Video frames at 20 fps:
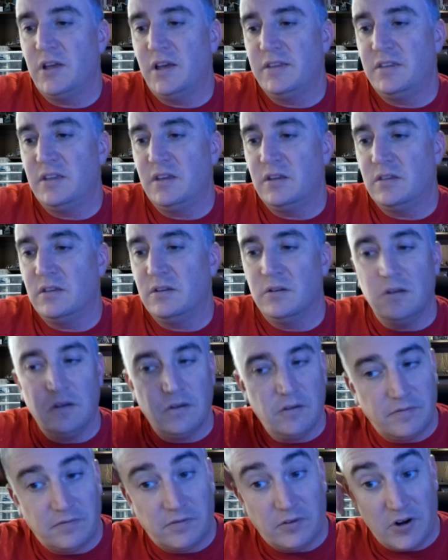I think
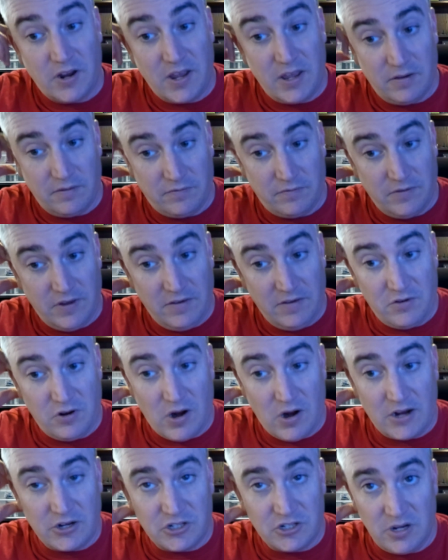if you're
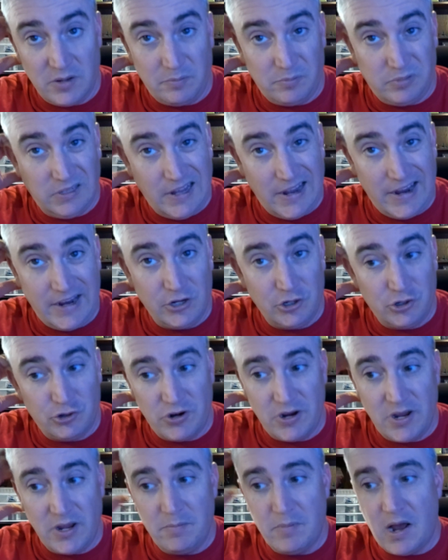actually playing
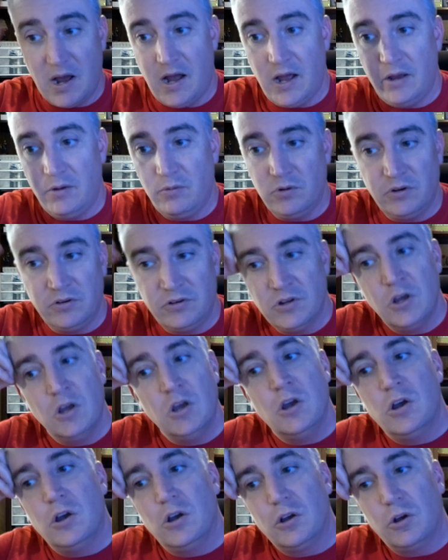Dream, I would
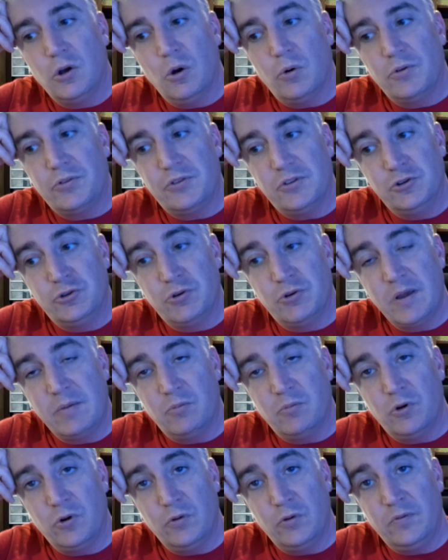go with the Dream
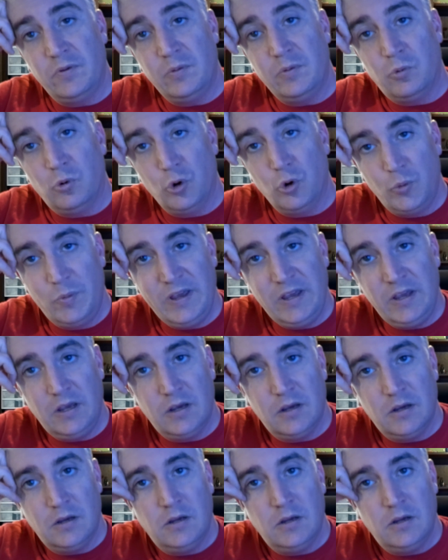Ruby,